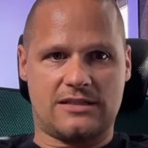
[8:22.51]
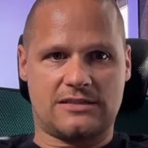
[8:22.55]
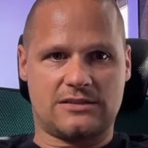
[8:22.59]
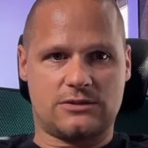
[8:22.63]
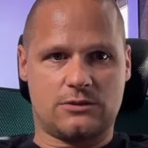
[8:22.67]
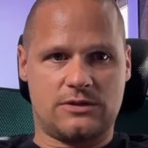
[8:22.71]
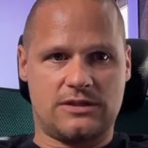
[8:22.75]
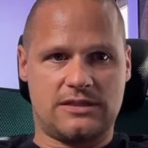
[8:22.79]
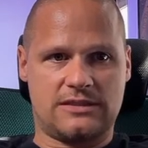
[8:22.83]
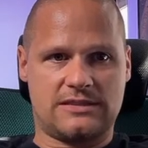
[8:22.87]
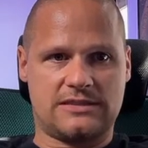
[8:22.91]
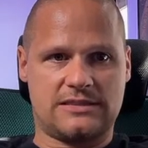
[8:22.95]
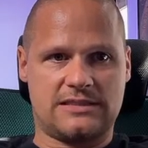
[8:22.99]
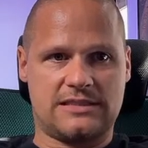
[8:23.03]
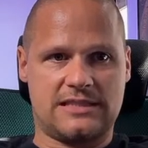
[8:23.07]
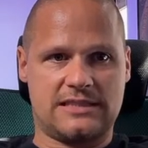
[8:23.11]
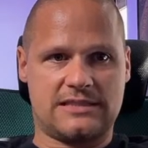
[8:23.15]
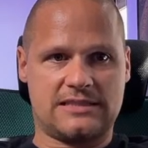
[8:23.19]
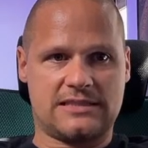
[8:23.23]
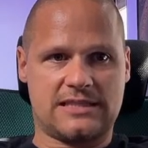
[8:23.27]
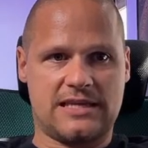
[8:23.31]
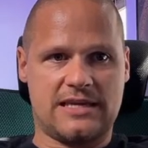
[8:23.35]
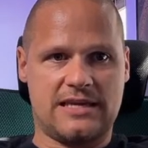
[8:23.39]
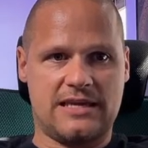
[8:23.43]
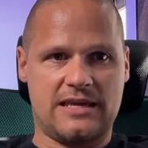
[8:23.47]
So it's this
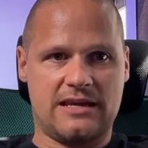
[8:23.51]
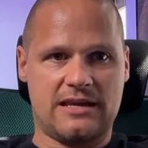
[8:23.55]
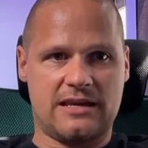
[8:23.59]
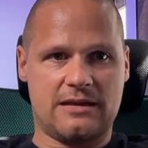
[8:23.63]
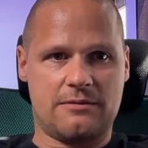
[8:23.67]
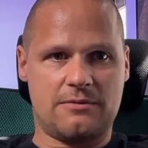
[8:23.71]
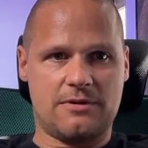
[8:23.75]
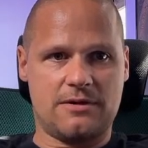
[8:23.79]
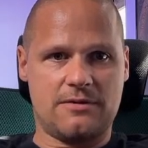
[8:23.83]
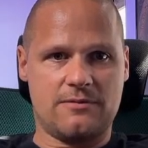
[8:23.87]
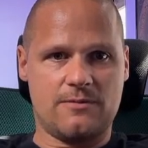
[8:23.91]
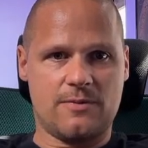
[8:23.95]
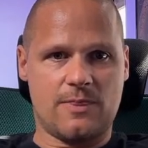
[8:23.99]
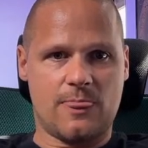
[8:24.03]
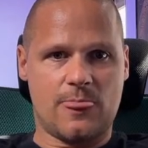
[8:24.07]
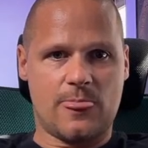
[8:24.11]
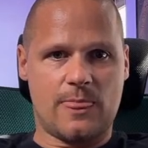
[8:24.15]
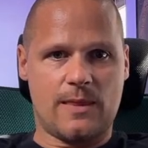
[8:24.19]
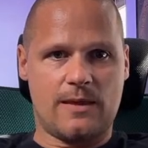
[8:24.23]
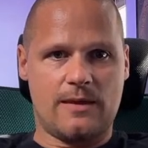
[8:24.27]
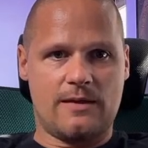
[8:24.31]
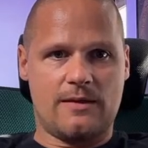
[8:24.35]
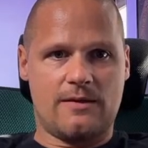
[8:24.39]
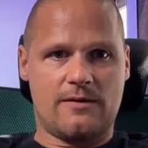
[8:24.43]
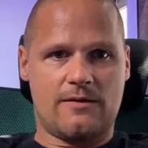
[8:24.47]
key level,
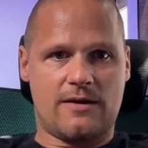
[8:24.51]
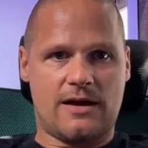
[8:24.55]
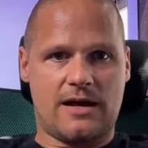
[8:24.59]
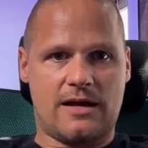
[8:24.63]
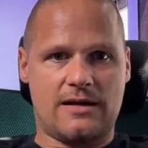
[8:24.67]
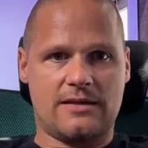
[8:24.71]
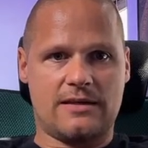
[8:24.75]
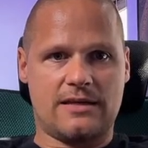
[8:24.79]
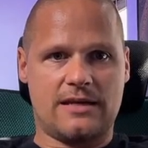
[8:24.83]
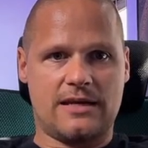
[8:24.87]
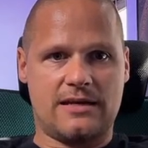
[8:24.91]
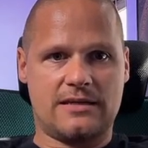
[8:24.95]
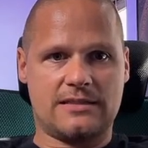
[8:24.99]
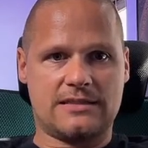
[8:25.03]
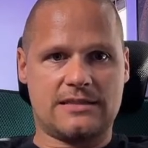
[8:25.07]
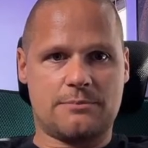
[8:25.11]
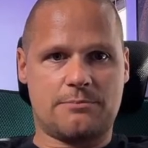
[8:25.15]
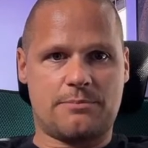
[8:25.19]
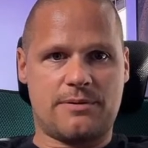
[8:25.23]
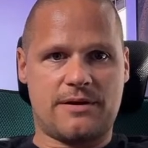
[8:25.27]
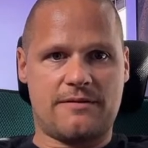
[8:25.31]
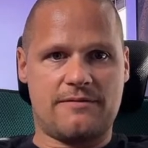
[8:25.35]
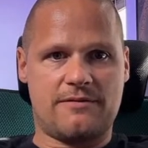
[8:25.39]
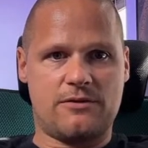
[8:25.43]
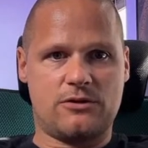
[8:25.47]
right? Here is a
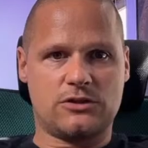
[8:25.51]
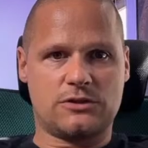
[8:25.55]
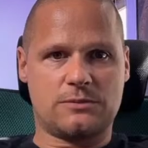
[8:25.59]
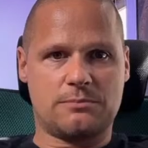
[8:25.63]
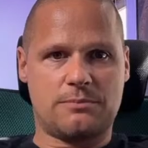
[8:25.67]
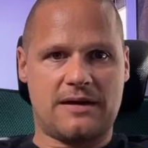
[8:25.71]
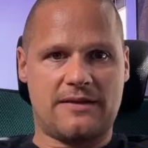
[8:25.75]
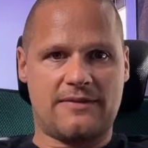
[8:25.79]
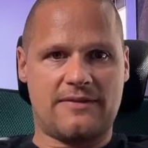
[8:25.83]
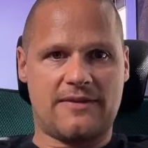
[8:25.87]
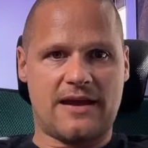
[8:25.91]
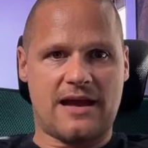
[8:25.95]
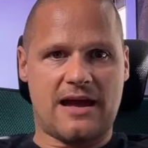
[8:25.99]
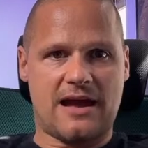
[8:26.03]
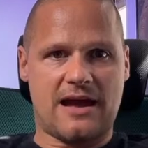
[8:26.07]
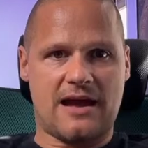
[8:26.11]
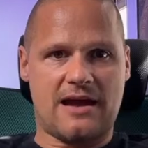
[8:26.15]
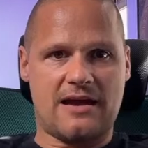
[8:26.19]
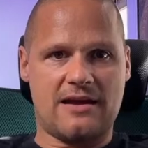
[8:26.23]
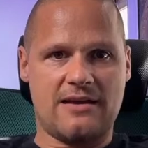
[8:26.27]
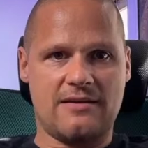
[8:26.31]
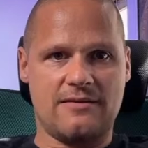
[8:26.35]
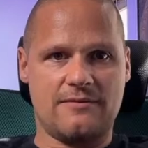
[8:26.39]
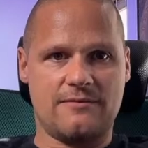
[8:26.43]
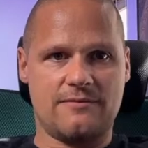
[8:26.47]
previous month
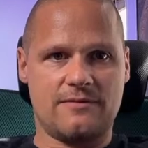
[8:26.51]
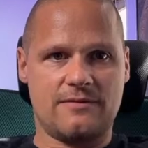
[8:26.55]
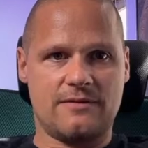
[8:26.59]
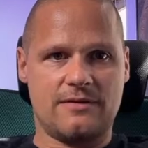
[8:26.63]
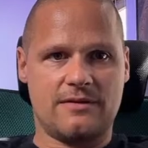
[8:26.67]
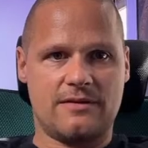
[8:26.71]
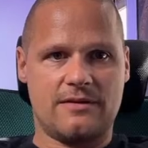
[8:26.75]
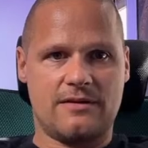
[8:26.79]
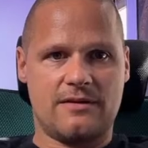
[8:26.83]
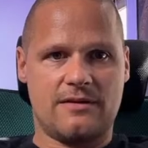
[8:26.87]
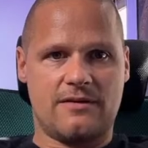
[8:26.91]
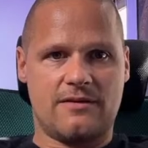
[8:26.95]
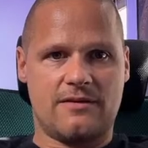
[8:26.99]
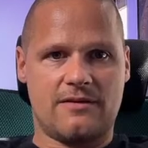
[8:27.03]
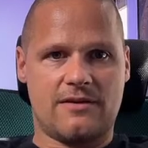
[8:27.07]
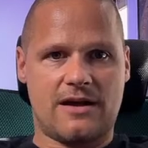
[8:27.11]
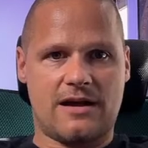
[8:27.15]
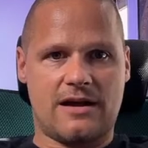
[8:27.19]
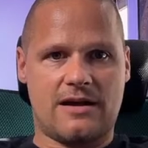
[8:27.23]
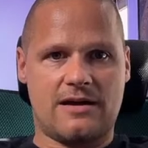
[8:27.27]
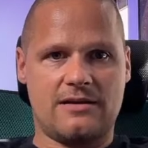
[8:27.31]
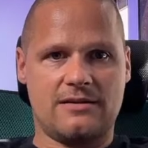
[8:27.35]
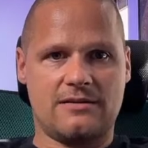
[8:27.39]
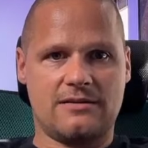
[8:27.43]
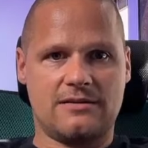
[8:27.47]
high,
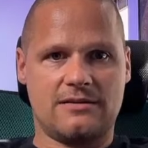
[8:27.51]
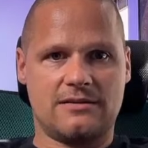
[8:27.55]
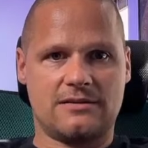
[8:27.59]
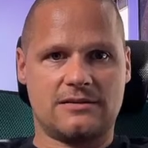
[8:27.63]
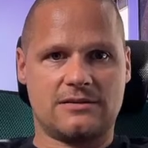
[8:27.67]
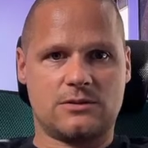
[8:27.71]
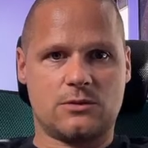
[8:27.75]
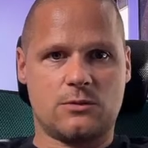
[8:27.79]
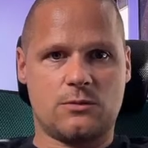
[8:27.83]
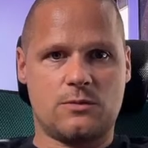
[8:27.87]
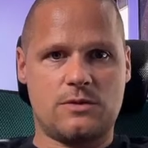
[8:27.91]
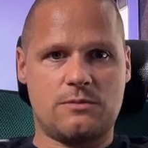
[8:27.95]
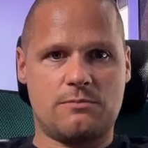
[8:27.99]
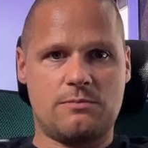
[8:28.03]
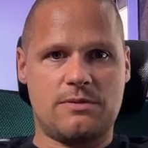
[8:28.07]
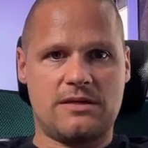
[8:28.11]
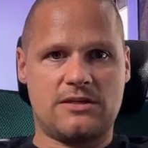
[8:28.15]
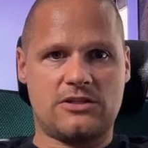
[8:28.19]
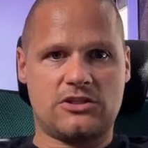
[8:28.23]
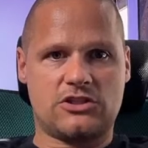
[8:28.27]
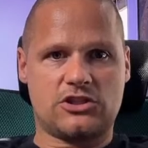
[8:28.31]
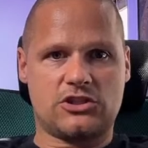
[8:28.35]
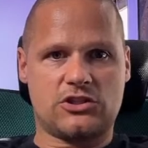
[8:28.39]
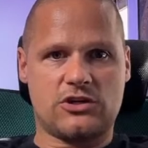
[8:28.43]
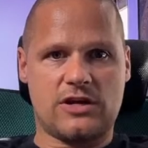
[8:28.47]
right? So we've been
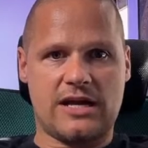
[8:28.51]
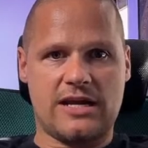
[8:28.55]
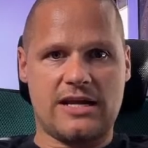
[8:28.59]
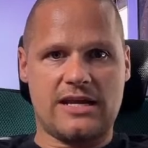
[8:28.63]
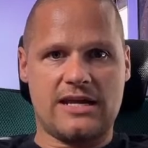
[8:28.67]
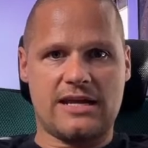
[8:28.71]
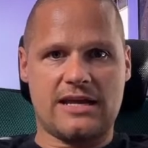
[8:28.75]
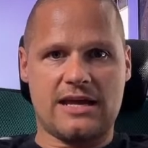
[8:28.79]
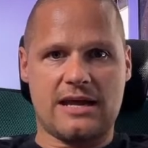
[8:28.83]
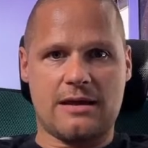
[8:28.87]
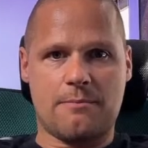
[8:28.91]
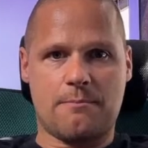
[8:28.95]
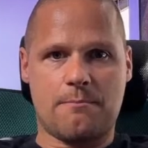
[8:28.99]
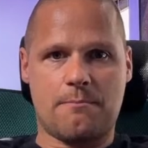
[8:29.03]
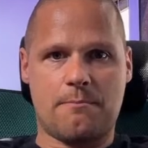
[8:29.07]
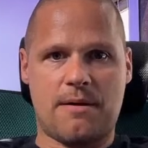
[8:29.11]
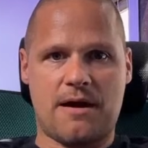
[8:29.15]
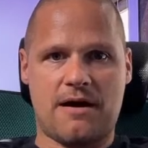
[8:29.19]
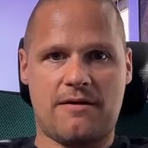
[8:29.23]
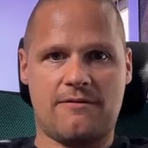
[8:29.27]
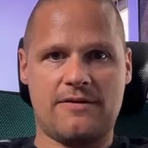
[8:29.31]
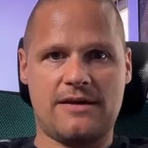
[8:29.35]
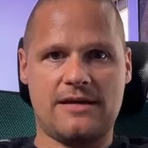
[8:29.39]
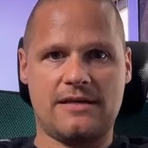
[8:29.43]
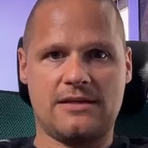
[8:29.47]
trading
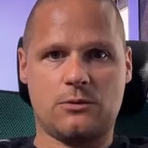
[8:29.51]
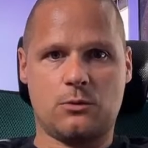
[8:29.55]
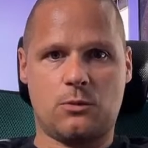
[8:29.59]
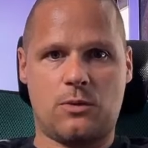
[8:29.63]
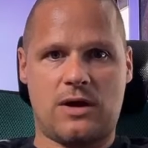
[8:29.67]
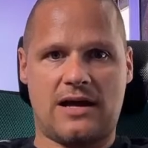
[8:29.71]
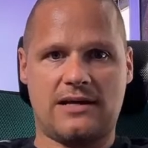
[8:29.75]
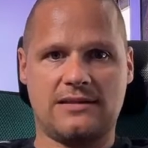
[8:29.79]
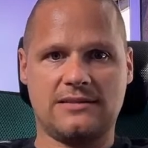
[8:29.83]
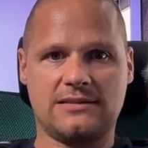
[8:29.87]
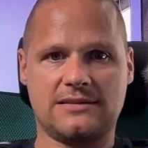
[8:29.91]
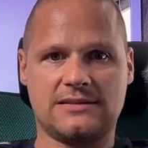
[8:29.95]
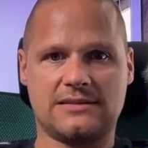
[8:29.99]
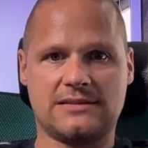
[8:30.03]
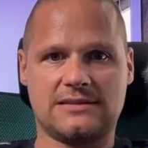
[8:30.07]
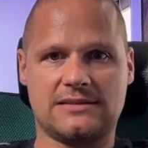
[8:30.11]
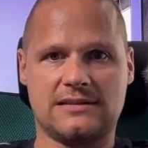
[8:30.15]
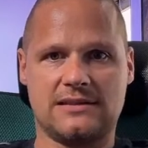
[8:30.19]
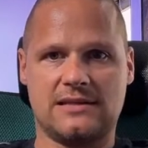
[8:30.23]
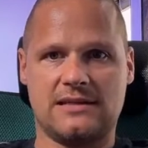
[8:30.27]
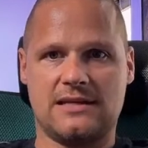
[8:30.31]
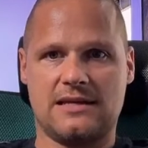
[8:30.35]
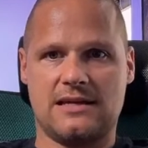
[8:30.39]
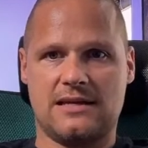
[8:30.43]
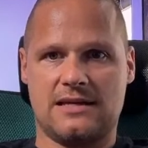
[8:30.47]
above it once.
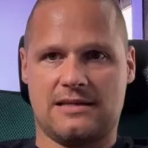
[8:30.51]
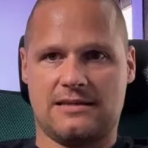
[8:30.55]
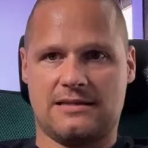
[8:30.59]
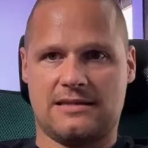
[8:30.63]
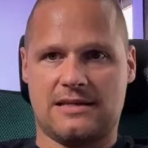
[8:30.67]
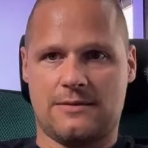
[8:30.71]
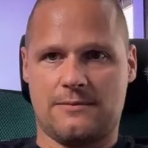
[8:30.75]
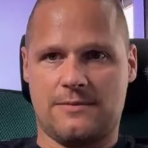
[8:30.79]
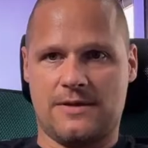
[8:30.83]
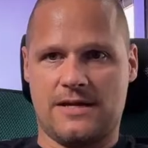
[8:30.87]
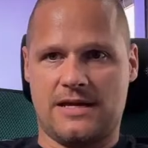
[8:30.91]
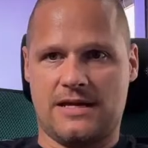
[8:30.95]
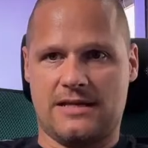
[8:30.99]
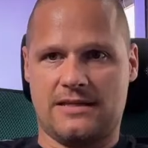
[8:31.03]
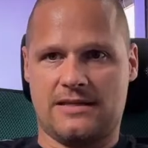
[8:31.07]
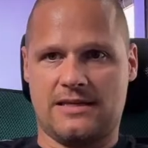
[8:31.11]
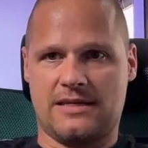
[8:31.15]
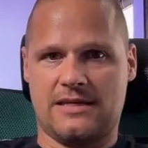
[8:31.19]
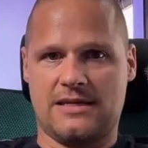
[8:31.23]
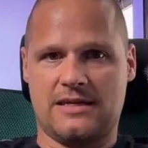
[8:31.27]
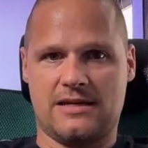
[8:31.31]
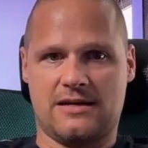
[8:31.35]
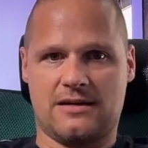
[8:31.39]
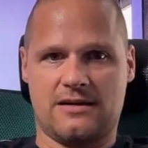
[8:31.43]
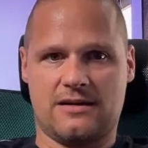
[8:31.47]
Then we had
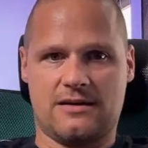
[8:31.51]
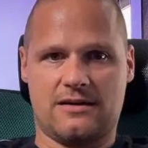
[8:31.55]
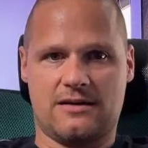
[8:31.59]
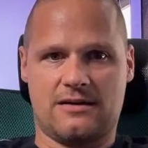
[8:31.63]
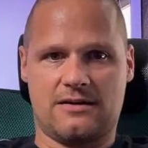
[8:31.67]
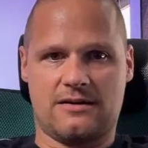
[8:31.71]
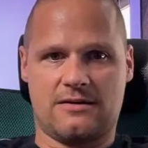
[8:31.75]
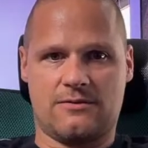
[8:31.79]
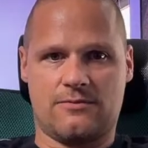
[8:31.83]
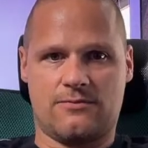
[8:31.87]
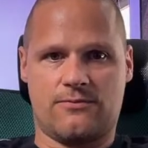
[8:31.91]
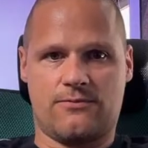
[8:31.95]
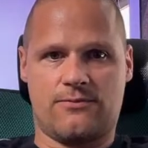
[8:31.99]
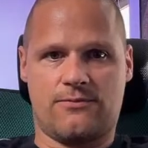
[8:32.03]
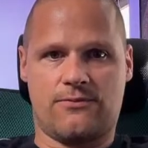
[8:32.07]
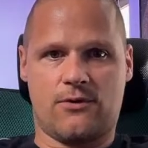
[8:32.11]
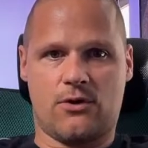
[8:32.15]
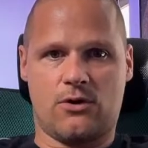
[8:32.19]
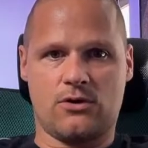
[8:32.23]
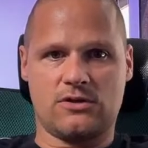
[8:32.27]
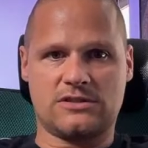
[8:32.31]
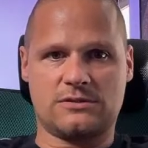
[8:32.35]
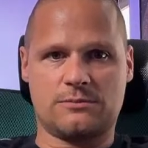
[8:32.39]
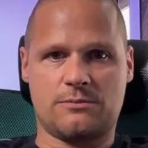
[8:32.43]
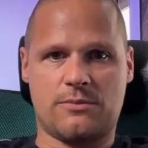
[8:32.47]
here the
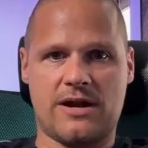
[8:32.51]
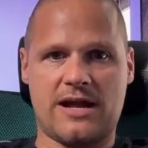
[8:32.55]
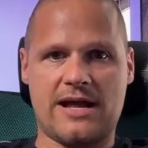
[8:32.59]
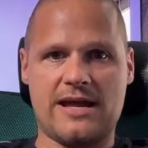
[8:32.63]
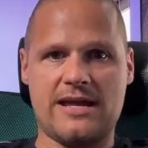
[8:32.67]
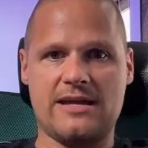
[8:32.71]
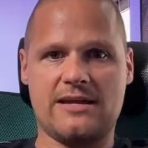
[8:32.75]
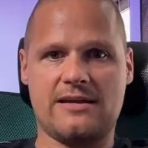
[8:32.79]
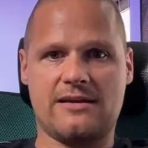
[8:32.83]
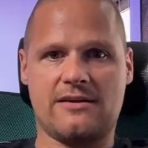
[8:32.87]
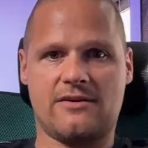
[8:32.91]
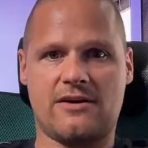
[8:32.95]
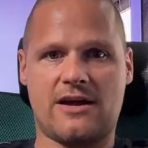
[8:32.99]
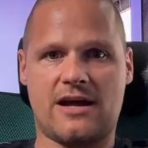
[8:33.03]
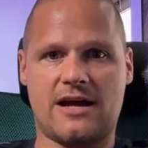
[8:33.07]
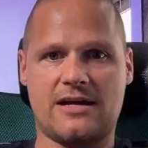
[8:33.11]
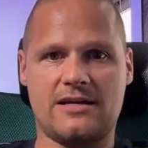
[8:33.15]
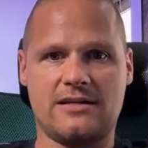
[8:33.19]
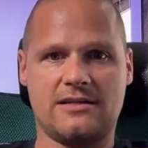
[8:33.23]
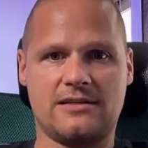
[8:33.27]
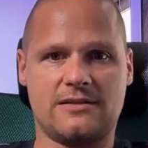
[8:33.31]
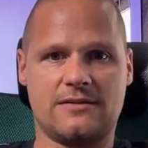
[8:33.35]
false break, right?